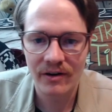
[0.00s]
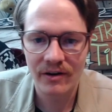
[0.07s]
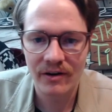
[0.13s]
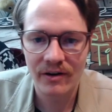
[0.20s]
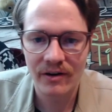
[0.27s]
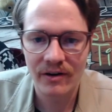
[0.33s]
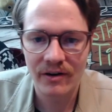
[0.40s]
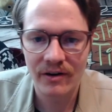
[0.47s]

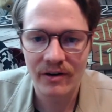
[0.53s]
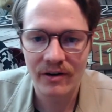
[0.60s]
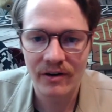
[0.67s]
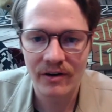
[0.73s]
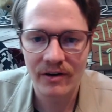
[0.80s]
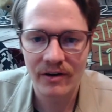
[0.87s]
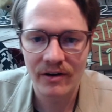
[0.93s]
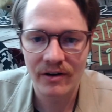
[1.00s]
Top center,
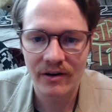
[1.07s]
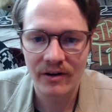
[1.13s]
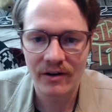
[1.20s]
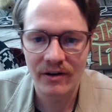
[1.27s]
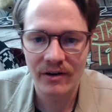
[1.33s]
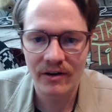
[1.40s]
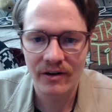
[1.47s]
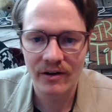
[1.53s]
there we go.
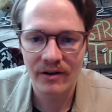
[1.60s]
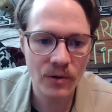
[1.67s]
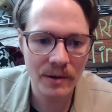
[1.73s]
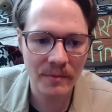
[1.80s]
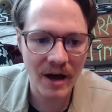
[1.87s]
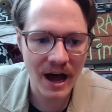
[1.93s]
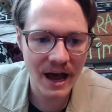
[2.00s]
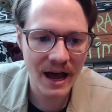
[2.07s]
Who
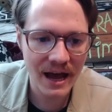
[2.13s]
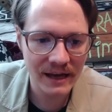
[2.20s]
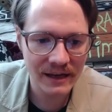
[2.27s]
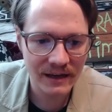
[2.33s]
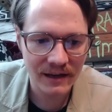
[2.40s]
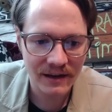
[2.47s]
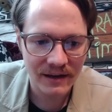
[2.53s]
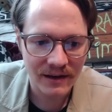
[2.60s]
am
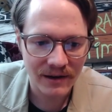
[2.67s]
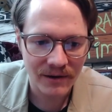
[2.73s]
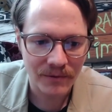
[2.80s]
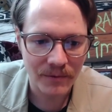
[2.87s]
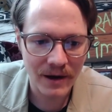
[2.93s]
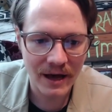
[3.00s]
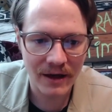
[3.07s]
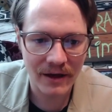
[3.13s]
I?
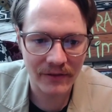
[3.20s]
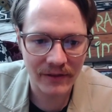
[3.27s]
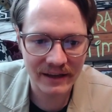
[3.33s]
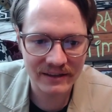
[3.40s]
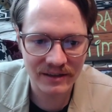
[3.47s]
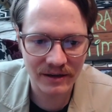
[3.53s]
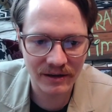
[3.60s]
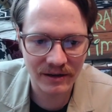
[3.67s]
Well,
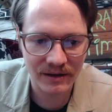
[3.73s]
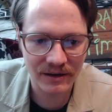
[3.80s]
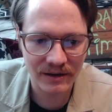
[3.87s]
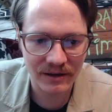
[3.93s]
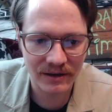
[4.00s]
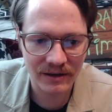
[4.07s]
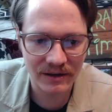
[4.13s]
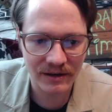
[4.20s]
that's a
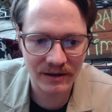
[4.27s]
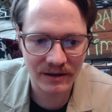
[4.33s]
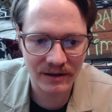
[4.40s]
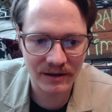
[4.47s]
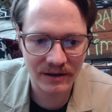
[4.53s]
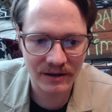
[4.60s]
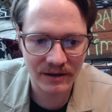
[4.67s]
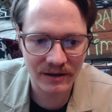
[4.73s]

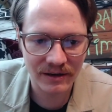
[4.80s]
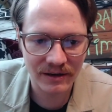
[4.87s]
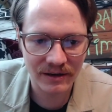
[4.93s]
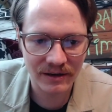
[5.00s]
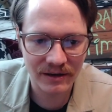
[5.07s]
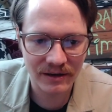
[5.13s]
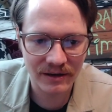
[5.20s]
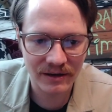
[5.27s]
great
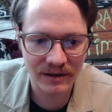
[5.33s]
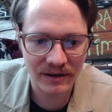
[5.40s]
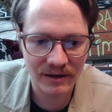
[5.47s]
question.